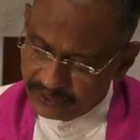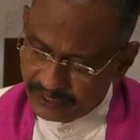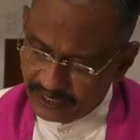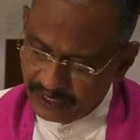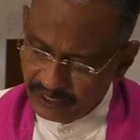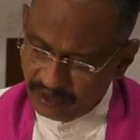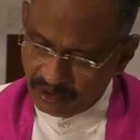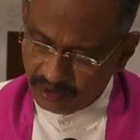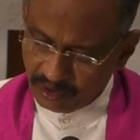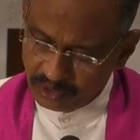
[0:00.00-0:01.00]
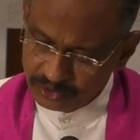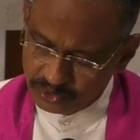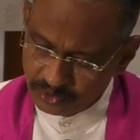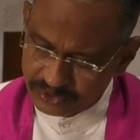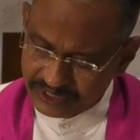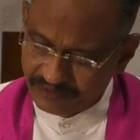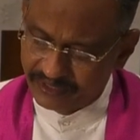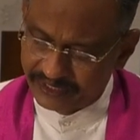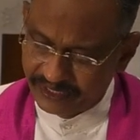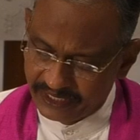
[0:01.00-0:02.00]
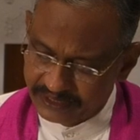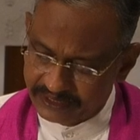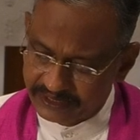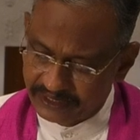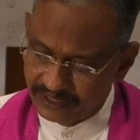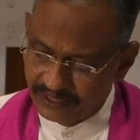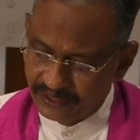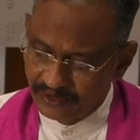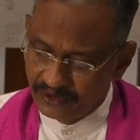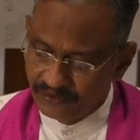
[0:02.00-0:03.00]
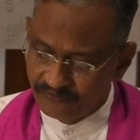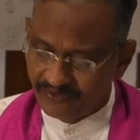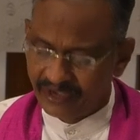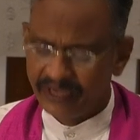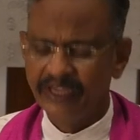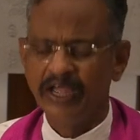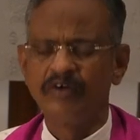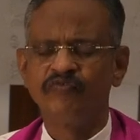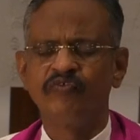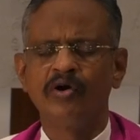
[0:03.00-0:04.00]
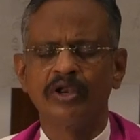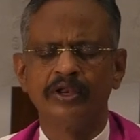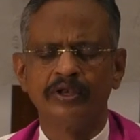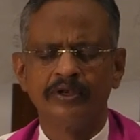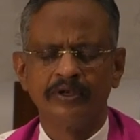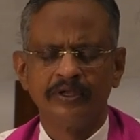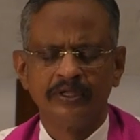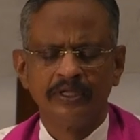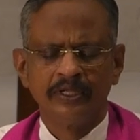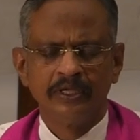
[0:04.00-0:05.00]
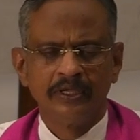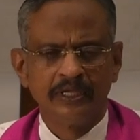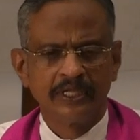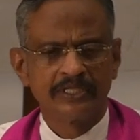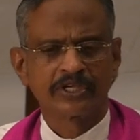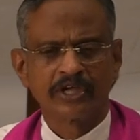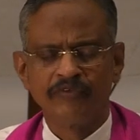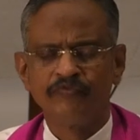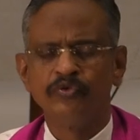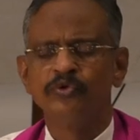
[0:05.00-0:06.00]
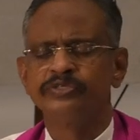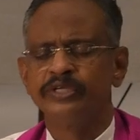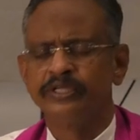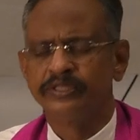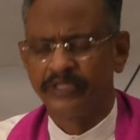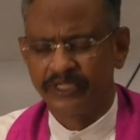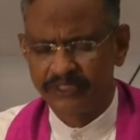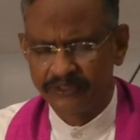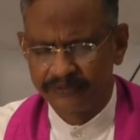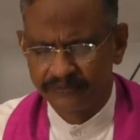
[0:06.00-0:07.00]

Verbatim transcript: they are also seven kings five have fallen it is a confusing thing